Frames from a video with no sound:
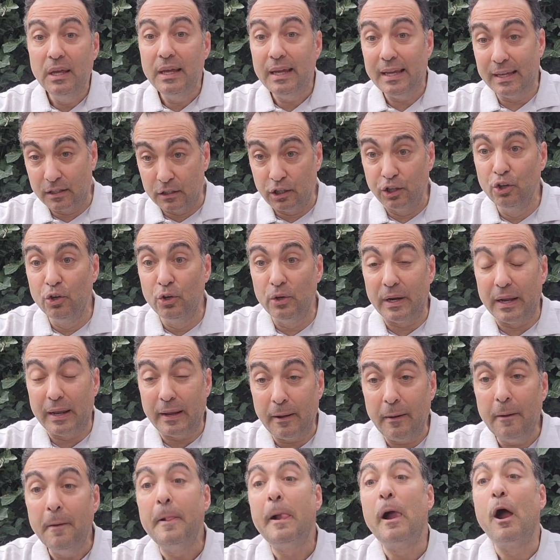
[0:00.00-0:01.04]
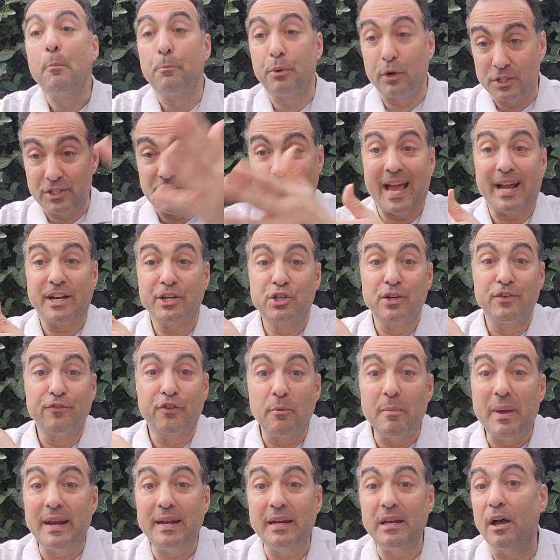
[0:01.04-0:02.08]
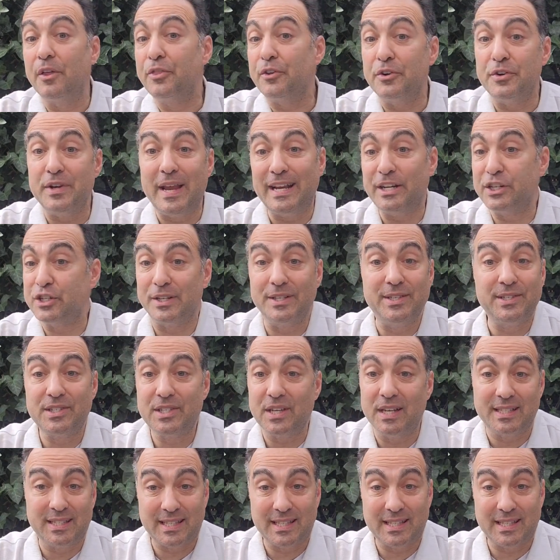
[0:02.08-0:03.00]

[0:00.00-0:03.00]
including protection from any other nation's